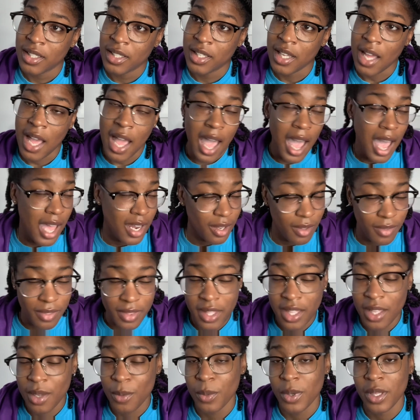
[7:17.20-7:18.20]
I don't
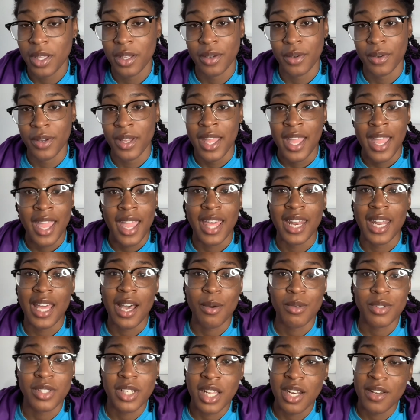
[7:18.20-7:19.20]
think it will. And I
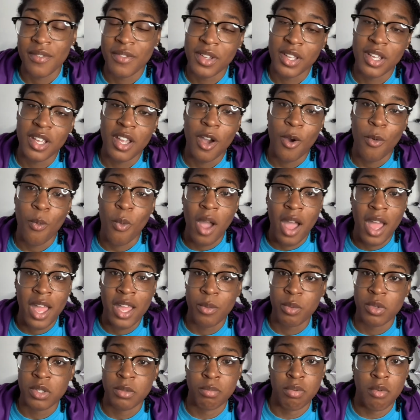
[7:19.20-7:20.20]
was trying to figure out why it
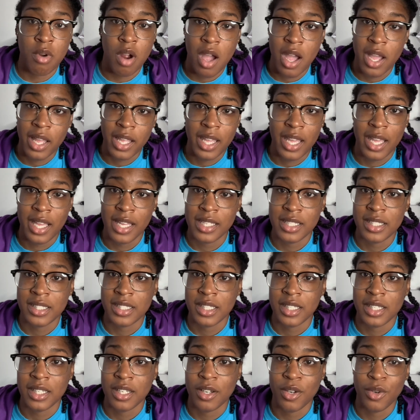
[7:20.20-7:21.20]
was
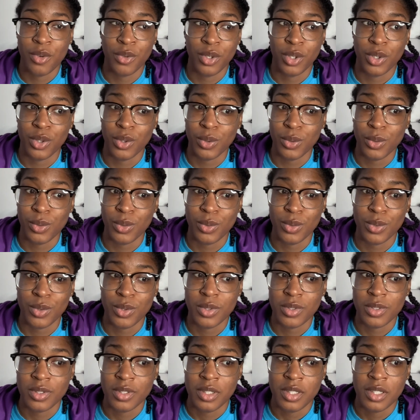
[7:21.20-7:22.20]
broadcasted on the
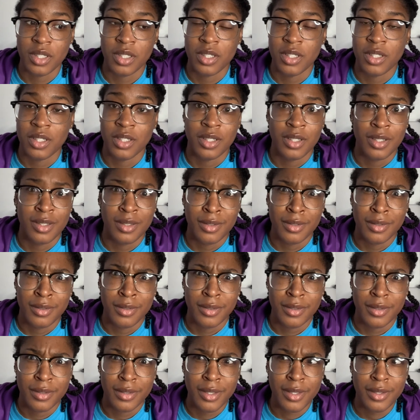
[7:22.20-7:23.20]
news.
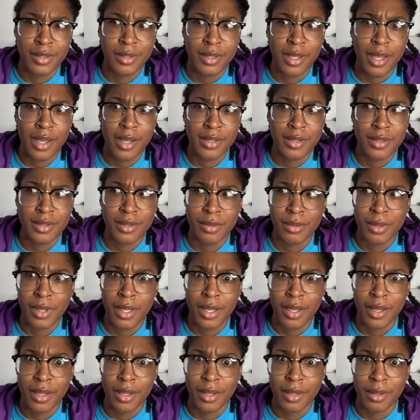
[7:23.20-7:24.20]
This is a high school
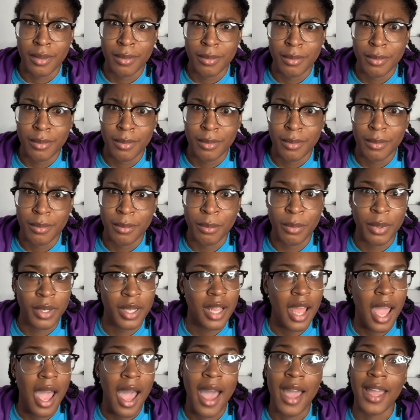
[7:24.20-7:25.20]
game. But
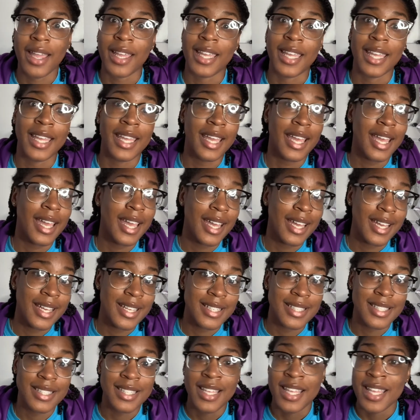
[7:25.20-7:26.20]
I
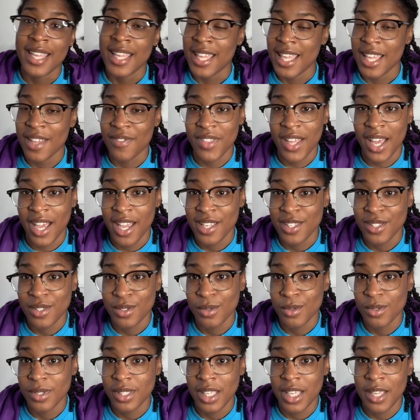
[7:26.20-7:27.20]
guess if the high school
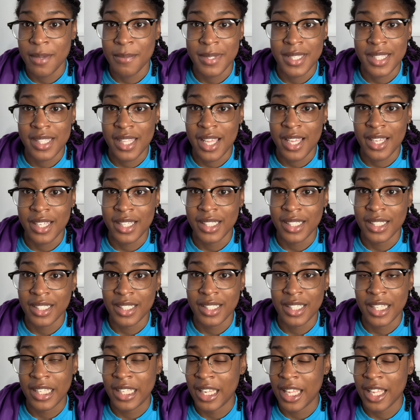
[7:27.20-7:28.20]
team is that good,
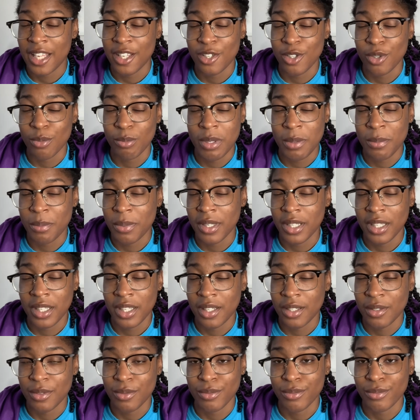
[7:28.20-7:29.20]
then they do be putting it
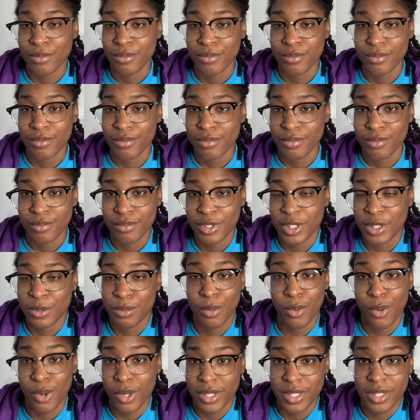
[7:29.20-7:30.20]
on
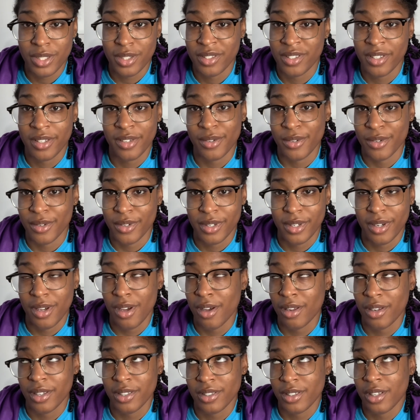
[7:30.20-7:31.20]
Sports Center and all
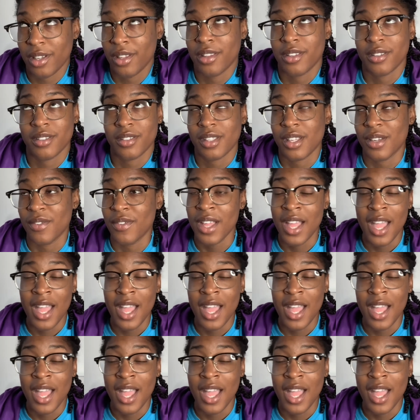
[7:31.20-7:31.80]
this other stuff.